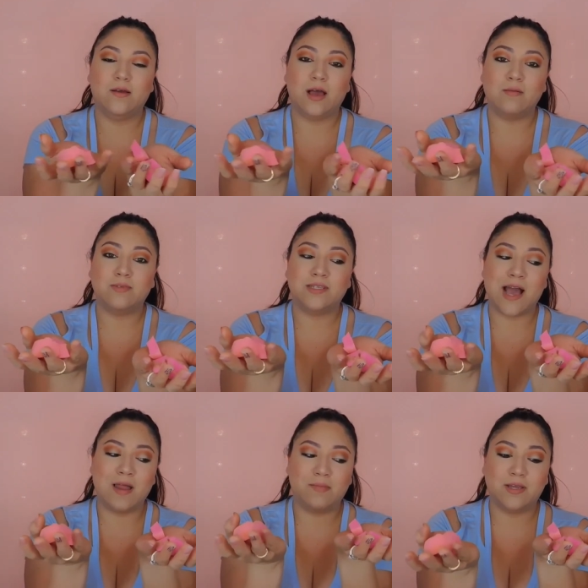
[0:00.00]
I'm
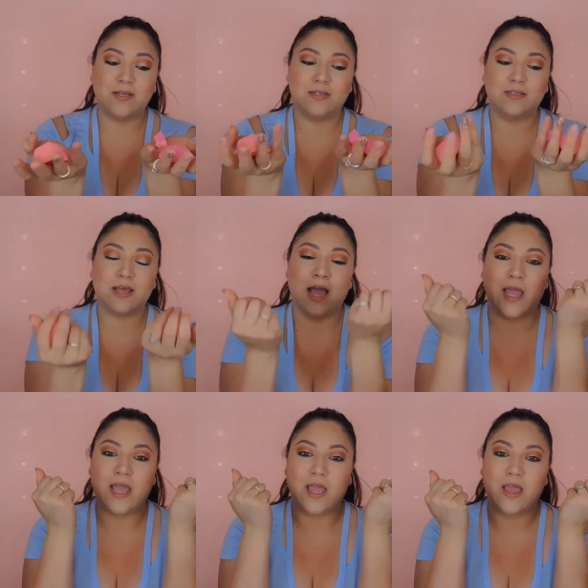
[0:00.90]
sad because
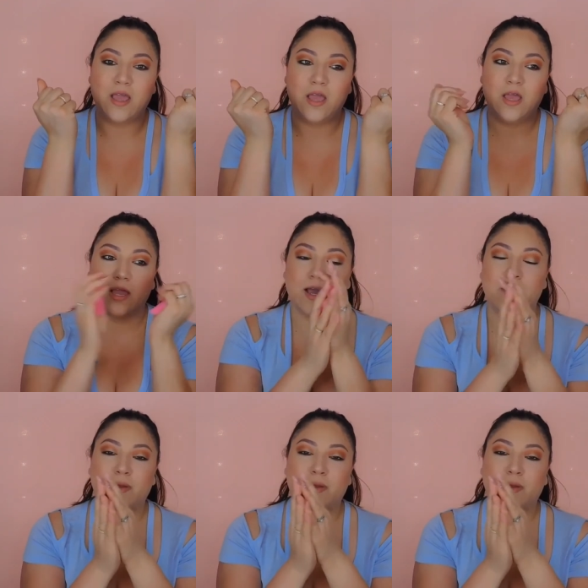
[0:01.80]
I cut